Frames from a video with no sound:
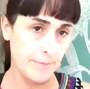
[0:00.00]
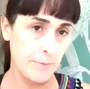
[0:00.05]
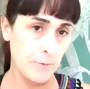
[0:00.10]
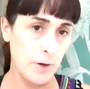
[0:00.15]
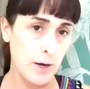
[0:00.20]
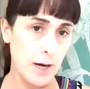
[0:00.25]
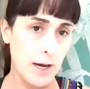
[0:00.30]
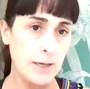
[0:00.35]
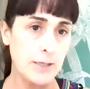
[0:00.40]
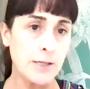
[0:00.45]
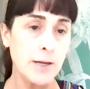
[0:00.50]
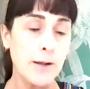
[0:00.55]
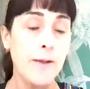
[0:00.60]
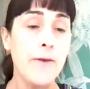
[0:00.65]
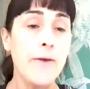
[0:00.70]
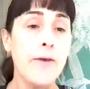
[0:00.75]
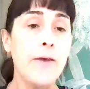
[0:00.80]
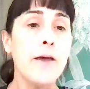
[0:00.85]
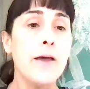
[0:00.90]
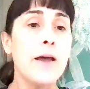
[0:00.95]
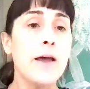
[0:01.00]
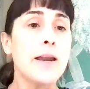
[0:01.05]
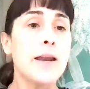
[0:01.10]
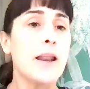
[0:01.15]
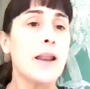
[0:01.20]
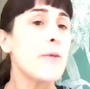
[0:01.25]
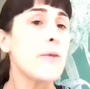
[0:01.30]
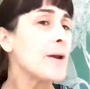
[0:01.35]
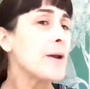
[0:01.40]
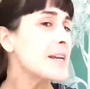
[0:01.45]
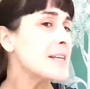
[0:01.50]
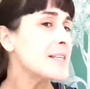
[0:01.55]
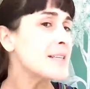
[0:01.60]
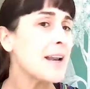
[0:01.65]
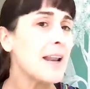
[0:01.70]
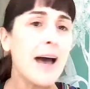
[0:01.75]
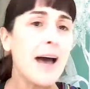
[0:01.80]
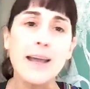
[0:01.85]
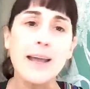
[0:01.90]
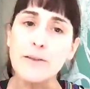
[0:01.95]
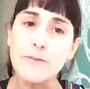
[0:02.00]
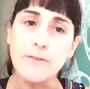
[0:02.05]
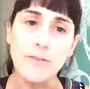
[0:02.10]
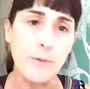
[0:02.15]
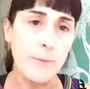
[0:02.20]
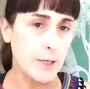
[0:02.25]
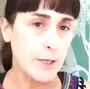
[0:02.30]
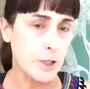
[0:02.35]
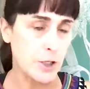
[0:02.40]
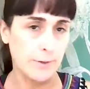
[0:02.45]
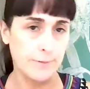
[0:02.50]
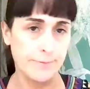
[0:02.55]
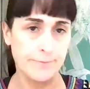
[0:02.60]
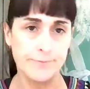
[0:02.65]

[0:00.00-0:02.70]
right? Now, the body doesn't like inflammation.